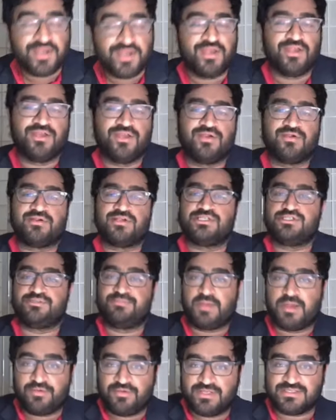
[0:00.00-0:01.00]
Your
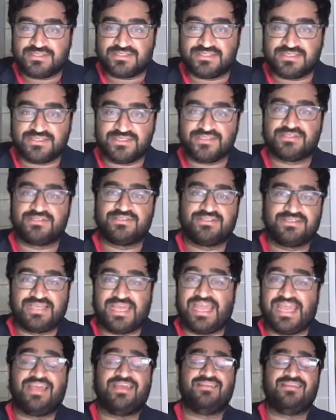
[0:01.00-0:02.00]
experiences
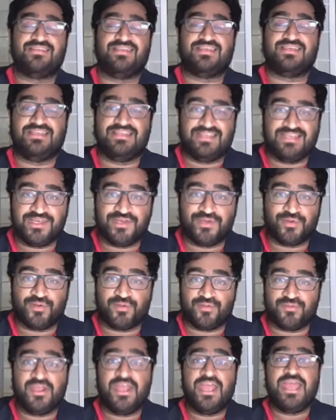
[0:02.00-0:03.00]
can't
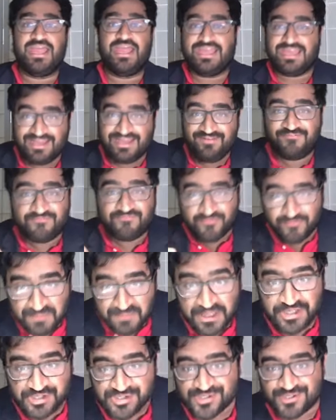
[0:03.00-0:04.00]
yield
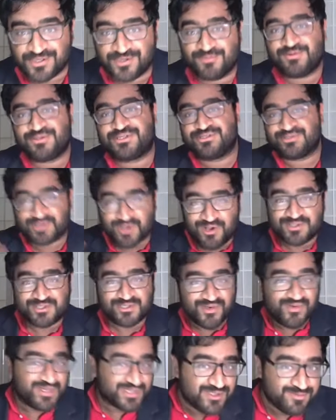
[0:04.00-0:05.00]
information, which is also
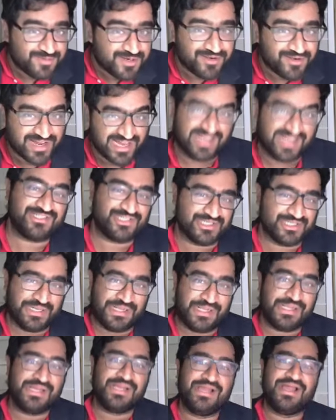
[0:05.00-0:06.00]

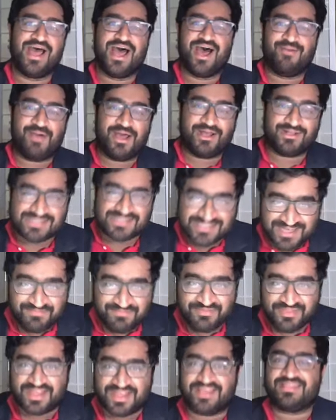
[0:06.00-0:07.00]
experiential, about
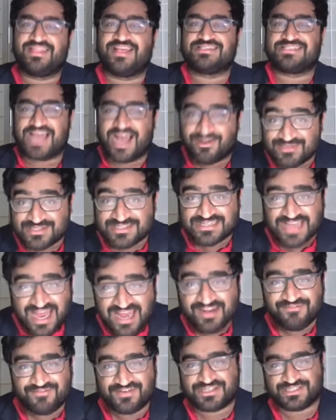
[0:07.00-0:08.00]
something that's outside
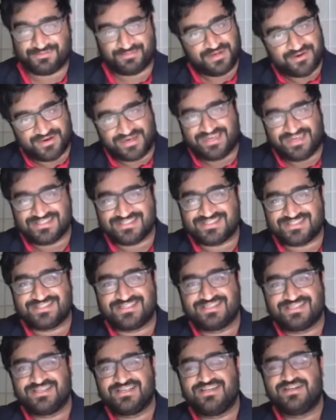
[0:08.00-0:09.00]
of experience.
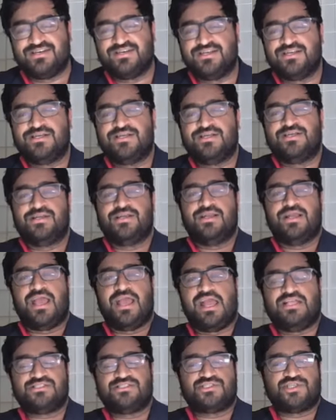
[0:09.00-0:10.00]

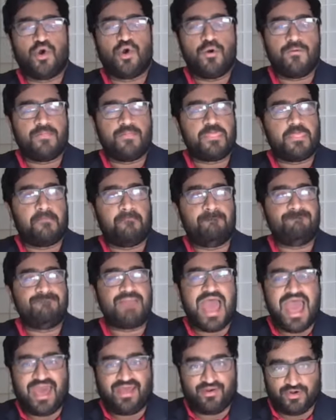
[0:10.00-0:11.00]
And so
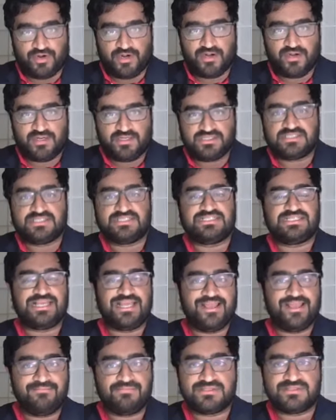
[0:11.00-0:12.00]
matter
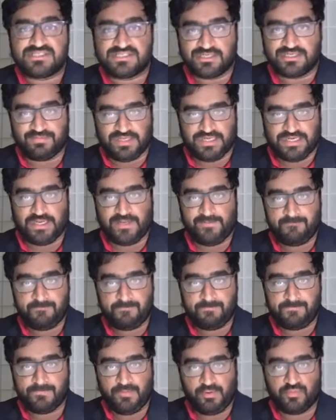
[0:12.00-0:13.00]
seems to be
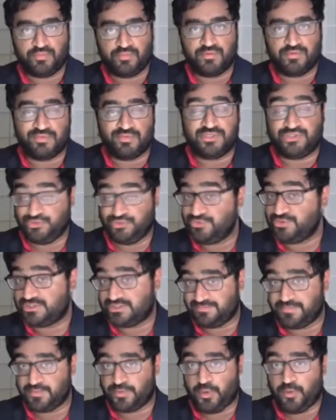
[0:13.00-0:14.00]

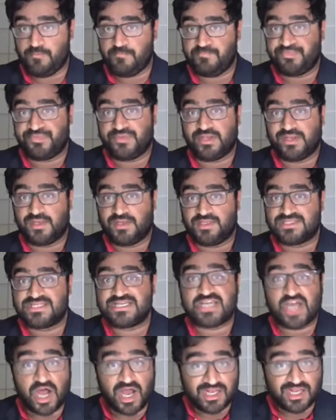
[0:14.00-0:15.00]
reducible to
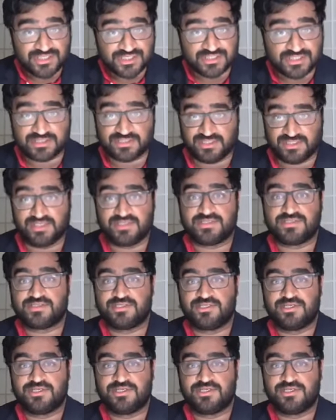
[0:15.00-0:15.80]
consciousness.